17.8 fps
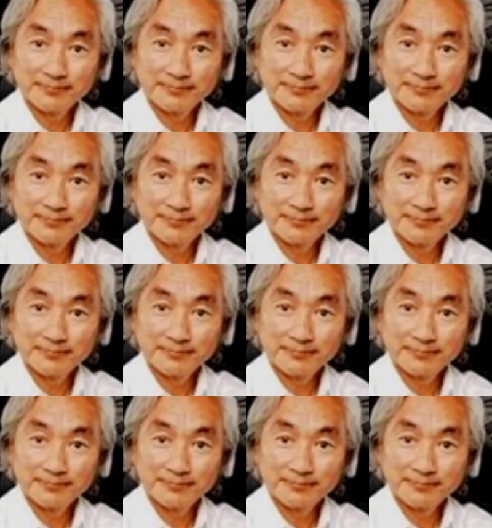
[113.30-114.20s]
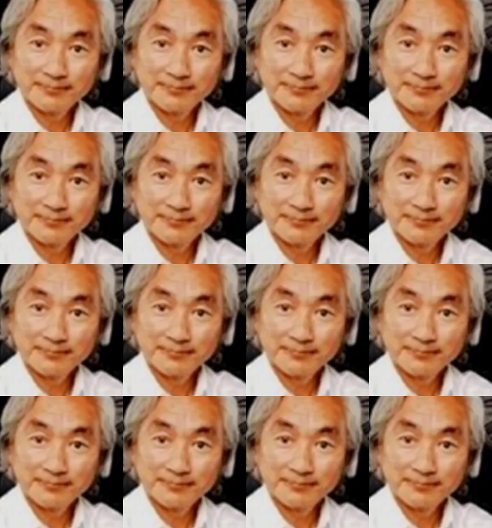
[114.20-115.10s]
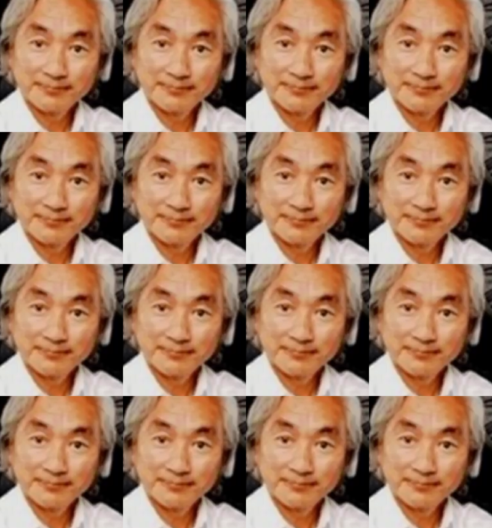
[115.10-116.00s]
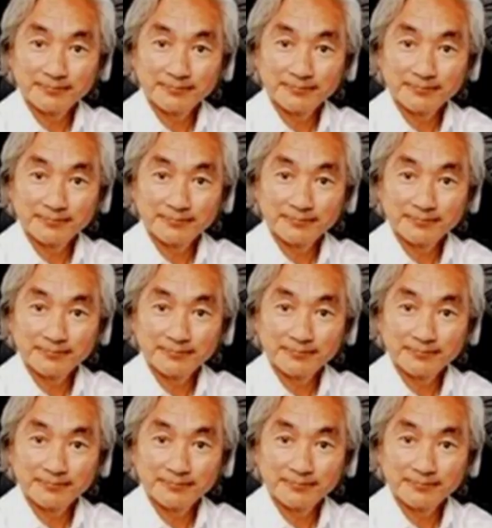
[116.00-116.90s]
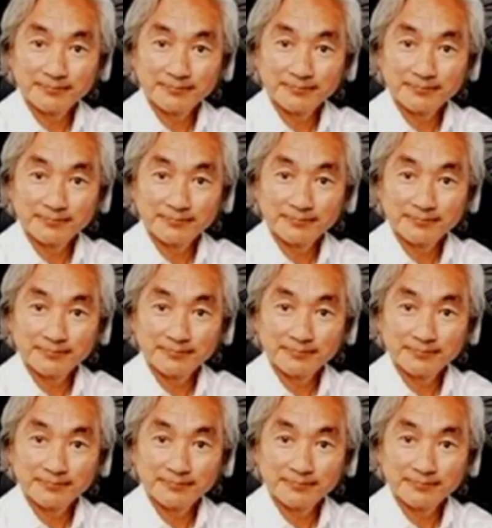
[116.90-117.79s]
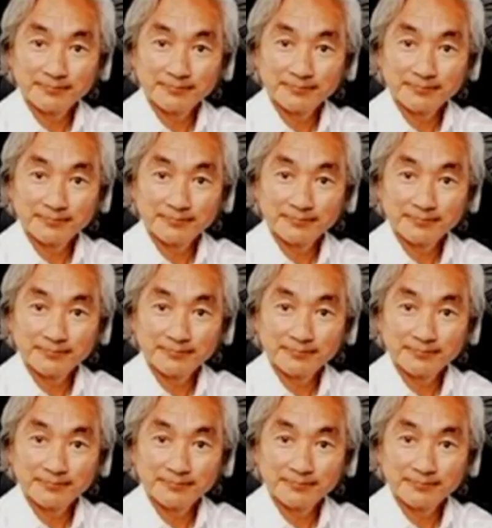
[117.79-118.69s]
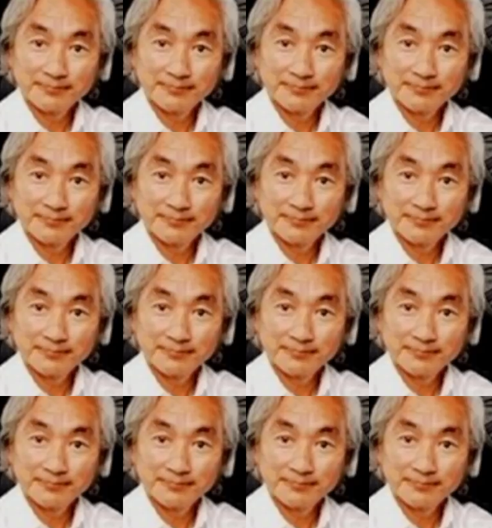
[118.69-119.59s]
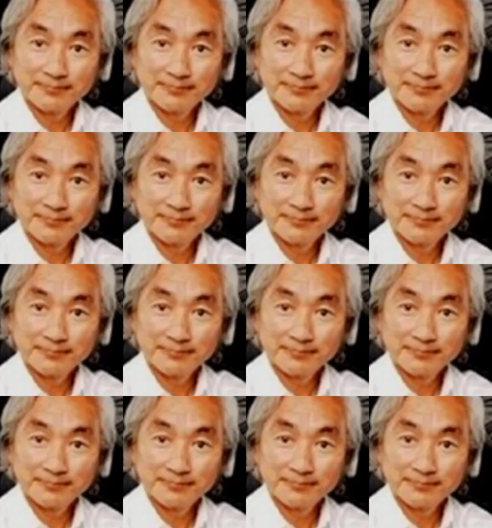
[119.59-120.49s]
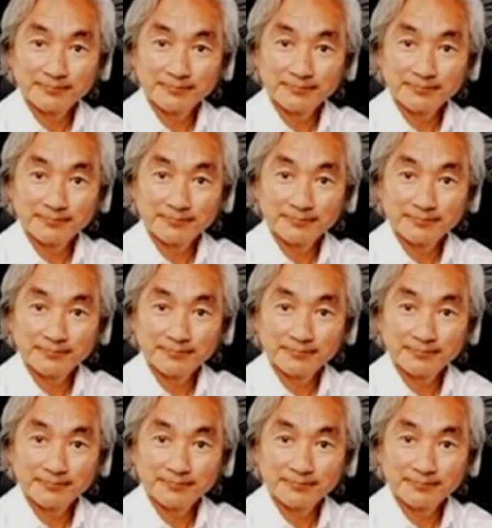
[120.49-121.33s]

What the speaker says: The face doesn't move, so there is nothing to read.